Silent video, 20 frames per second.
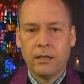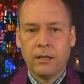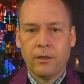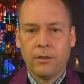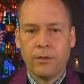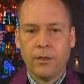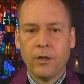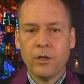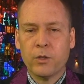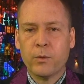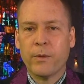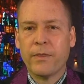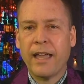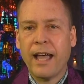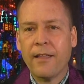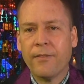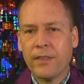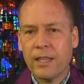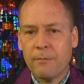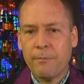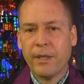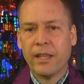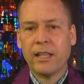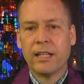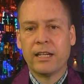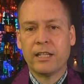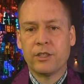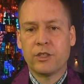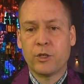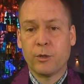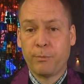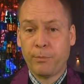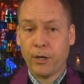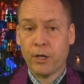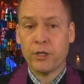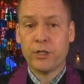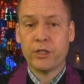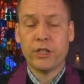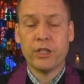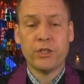those without the ability to
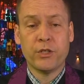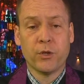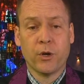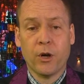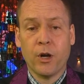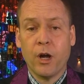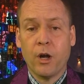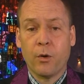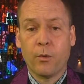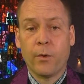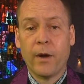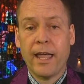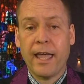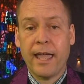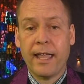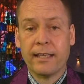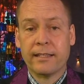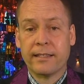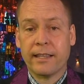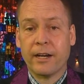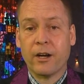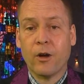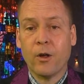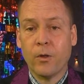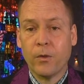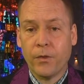purchase or raise their own